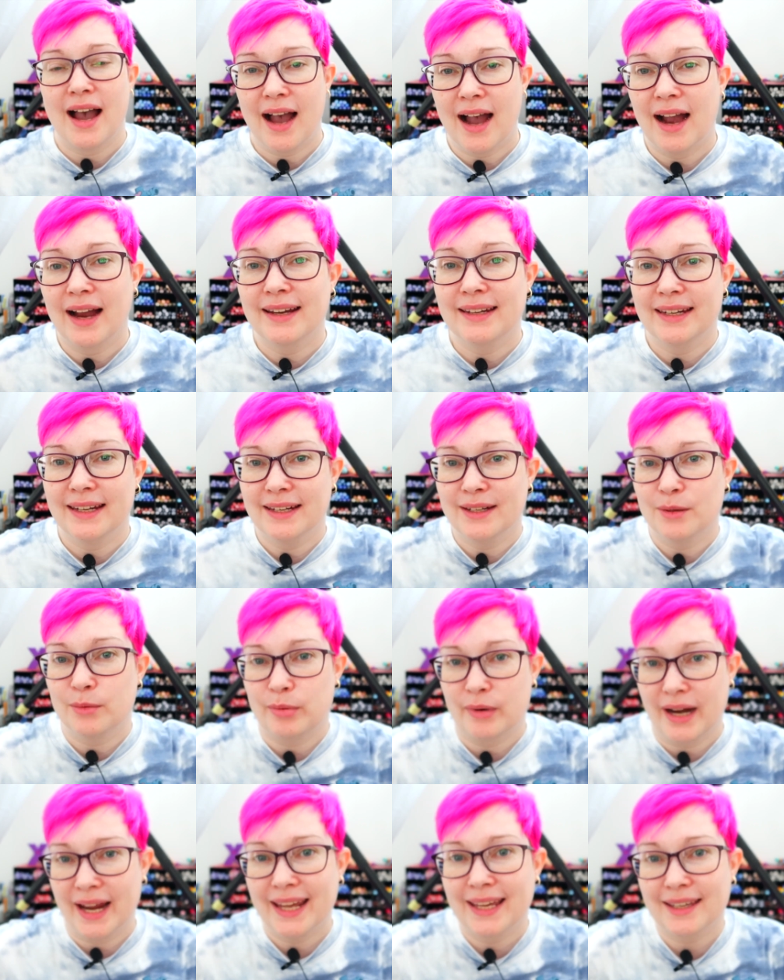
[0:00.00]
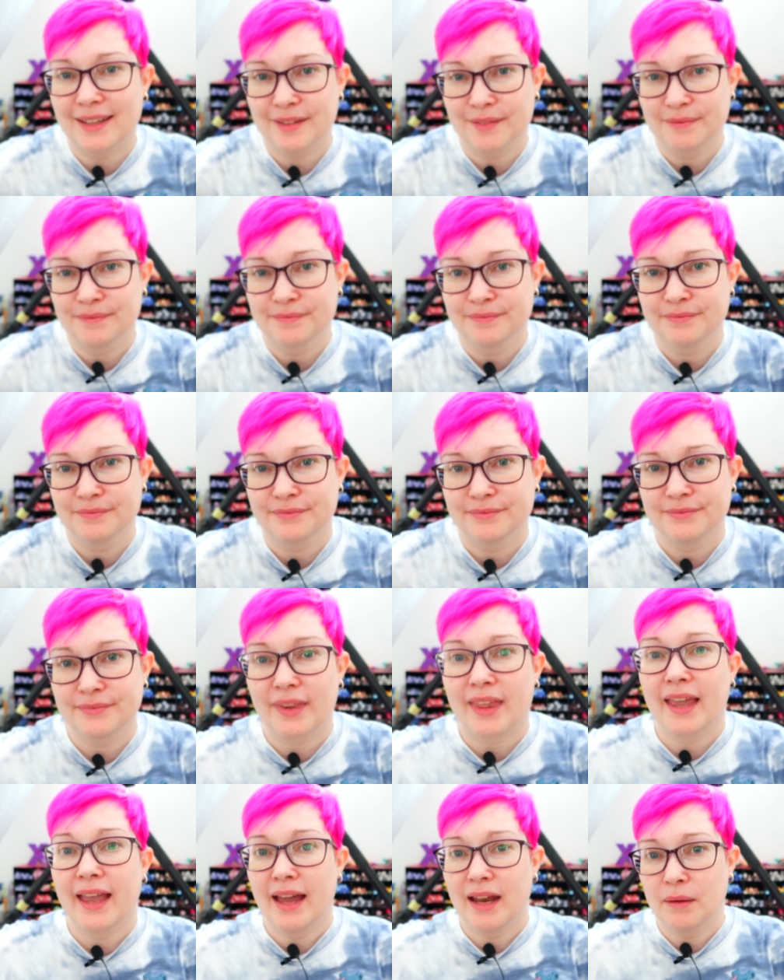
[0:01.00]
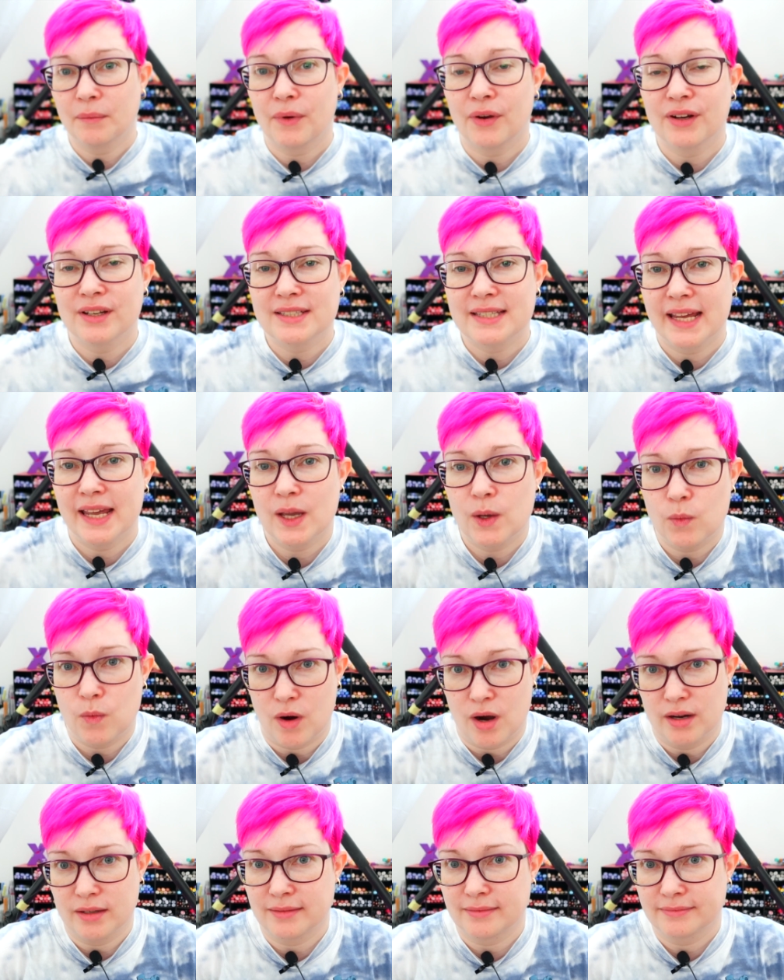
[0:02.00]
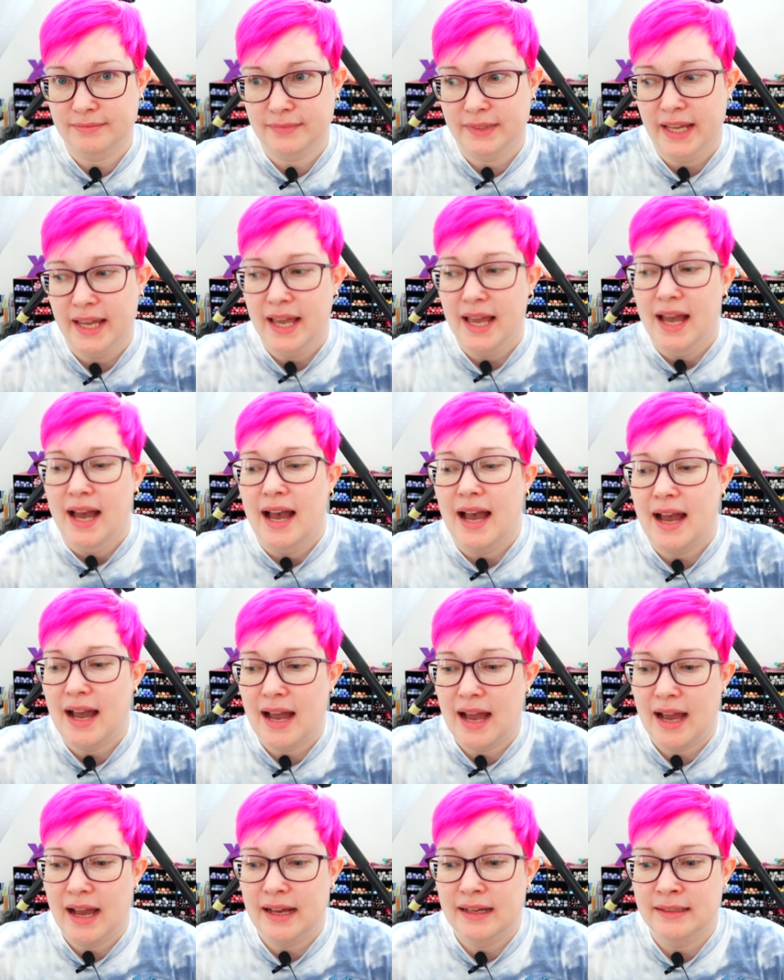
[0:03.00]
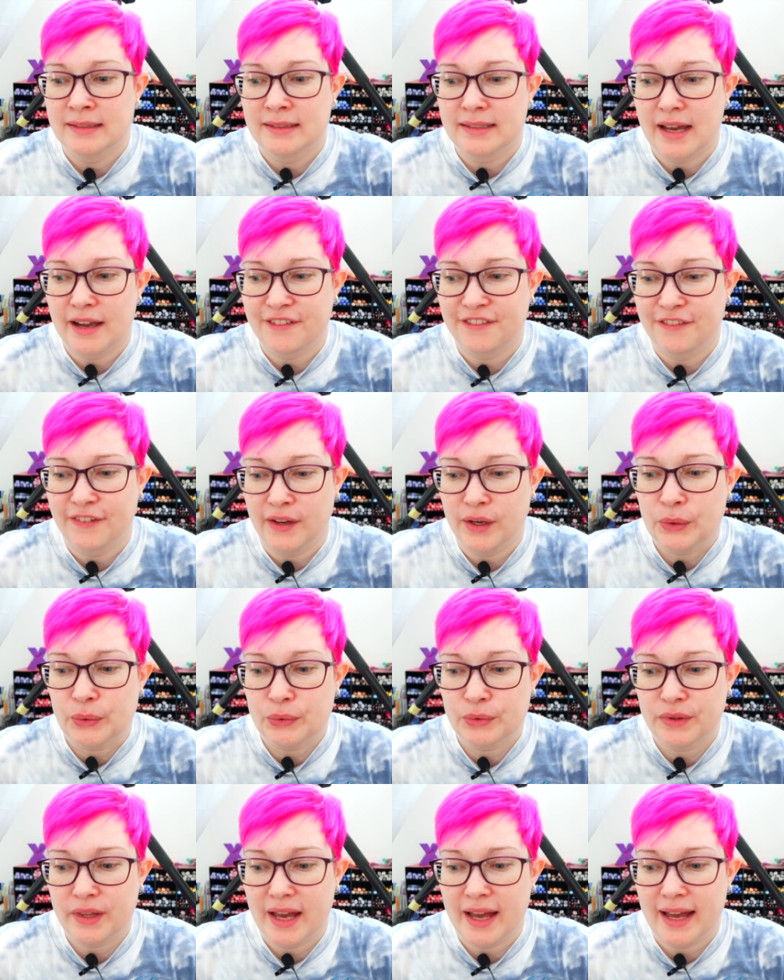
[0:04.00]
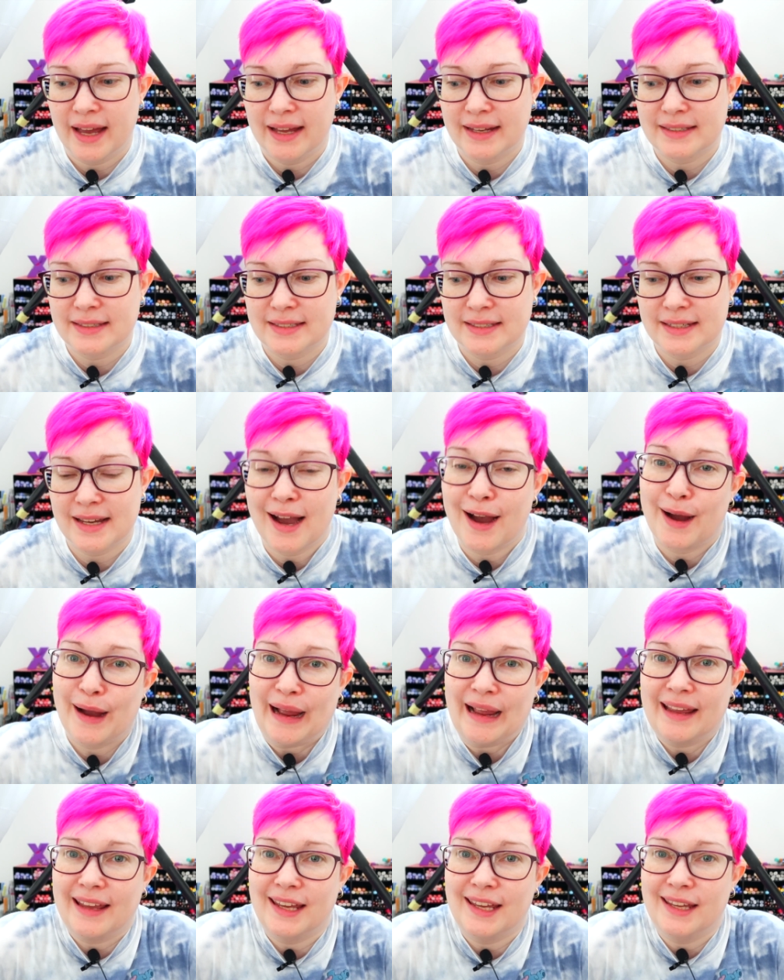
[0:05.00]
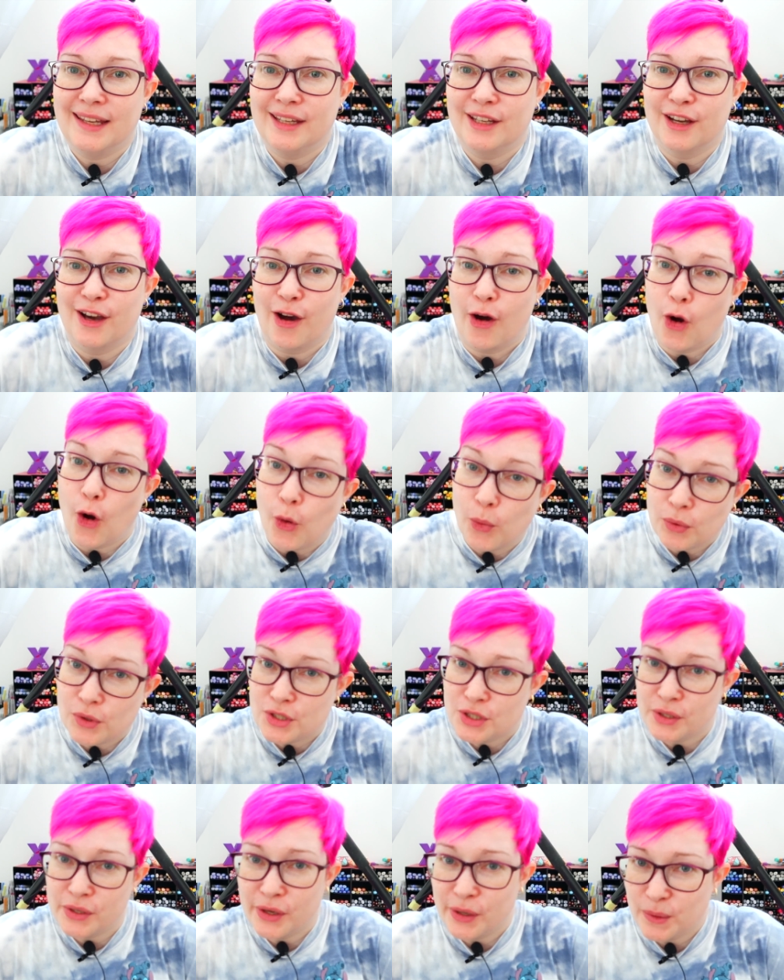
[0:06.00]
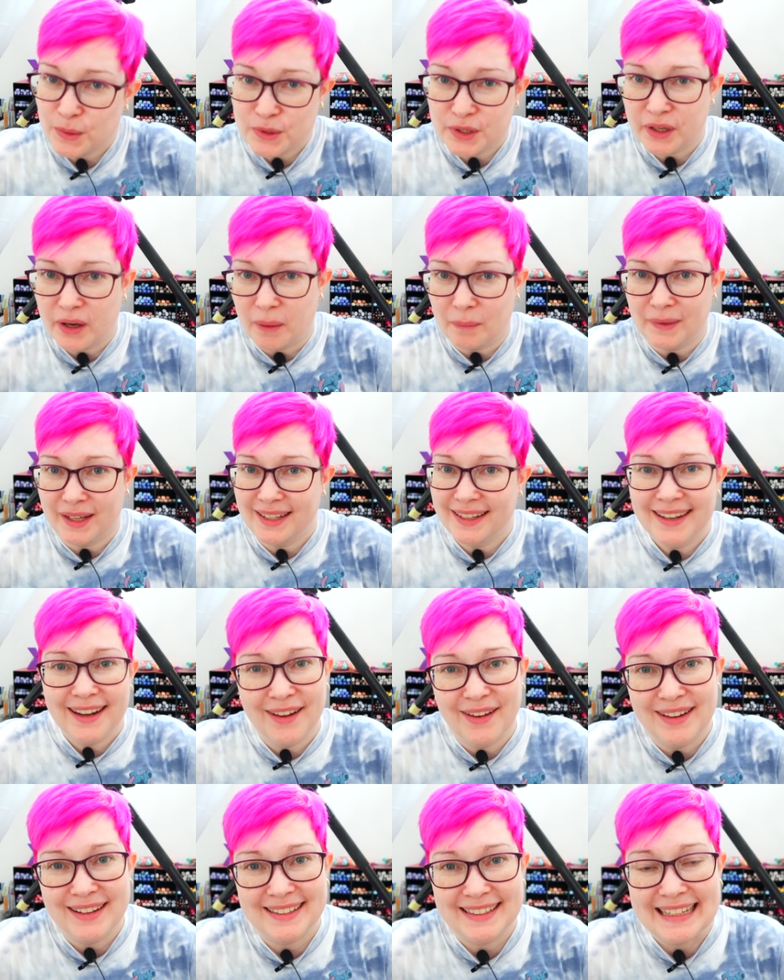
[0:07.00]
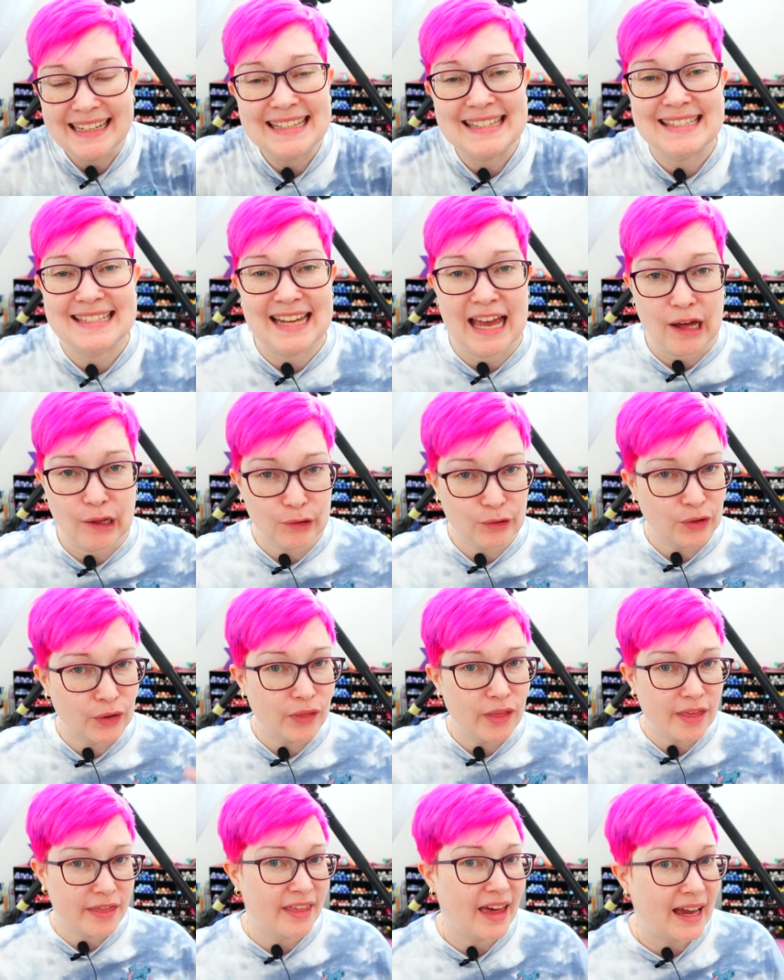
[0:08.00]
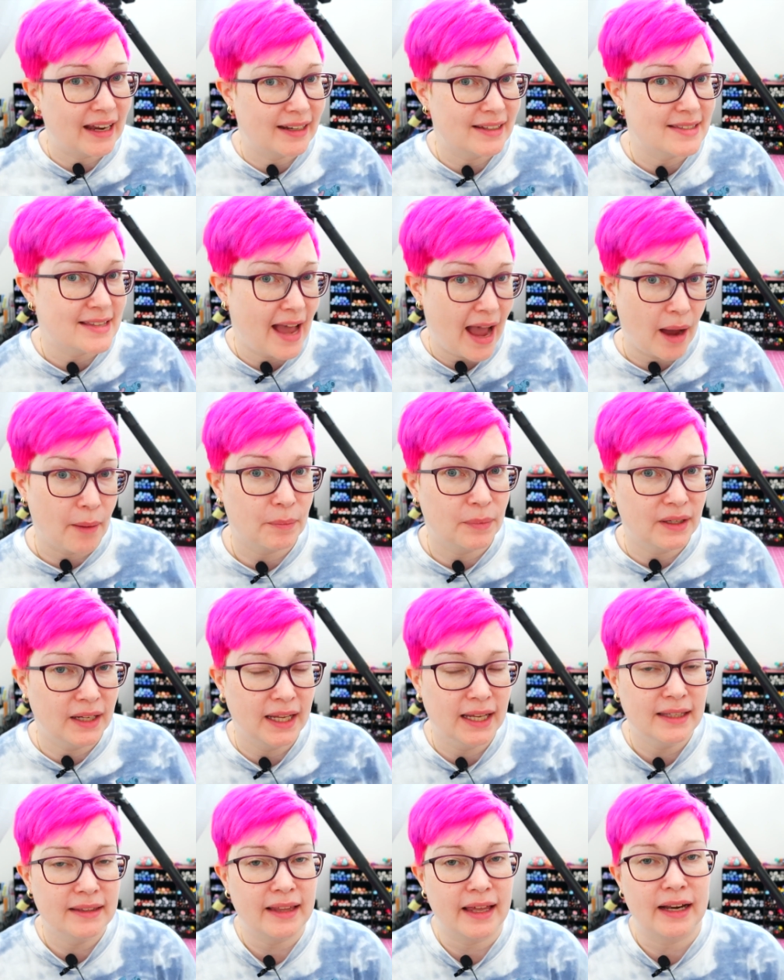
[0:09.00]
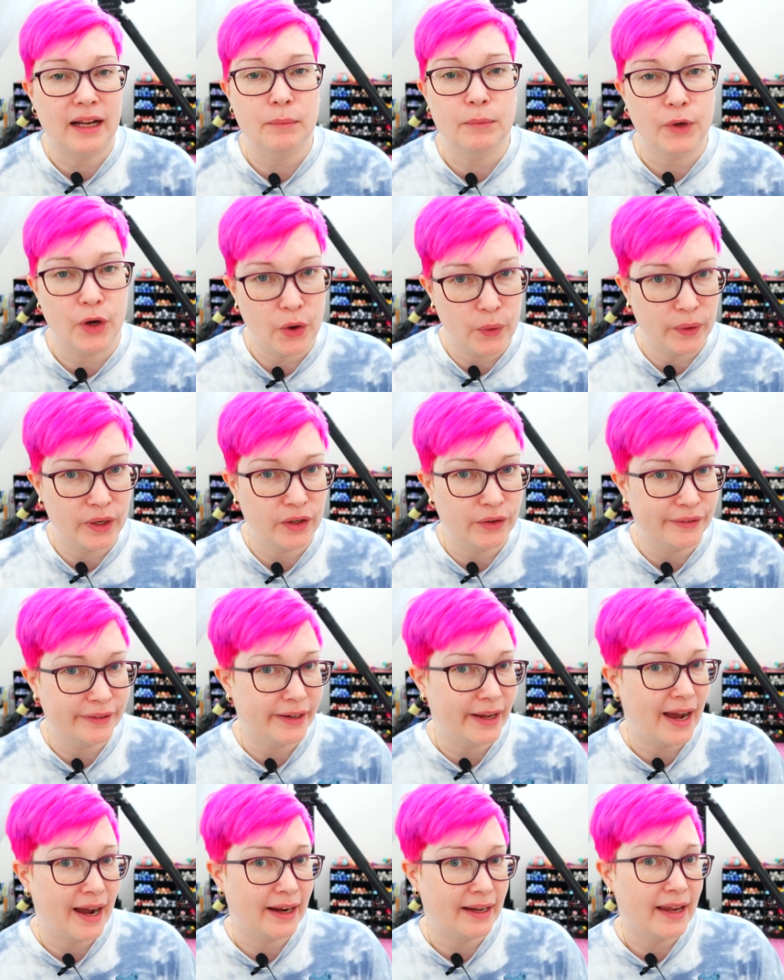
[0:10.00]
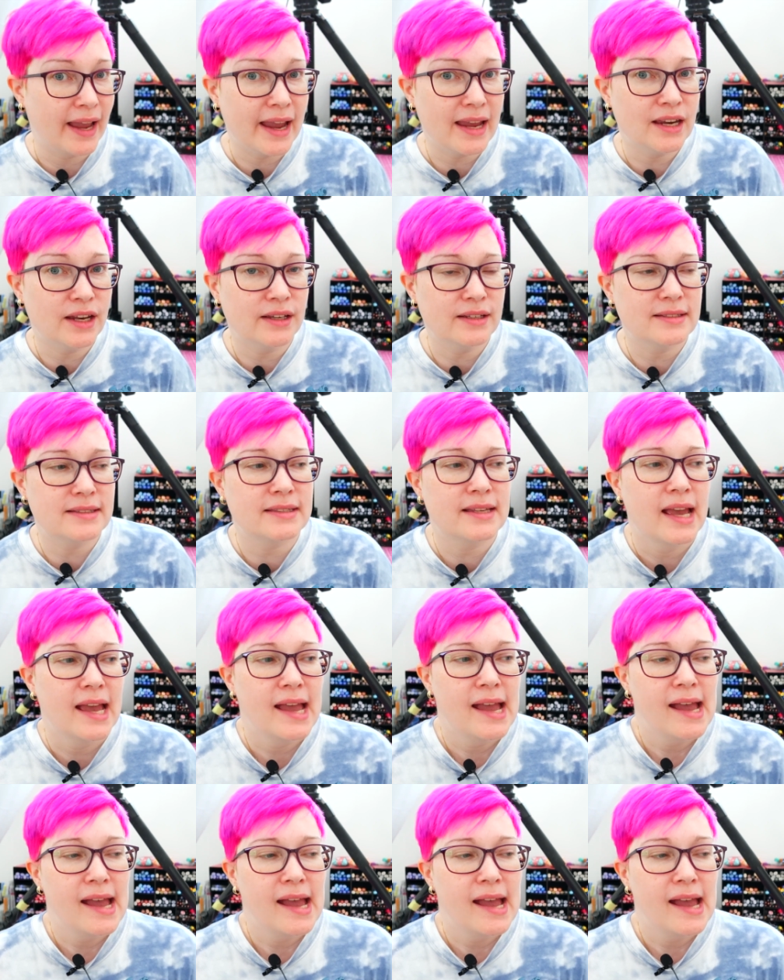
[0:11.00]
I need a break. And I'm gonna take one. And I feel that I owe to you to come in and at least tell you that that is happening, that I'm going on a hiatus,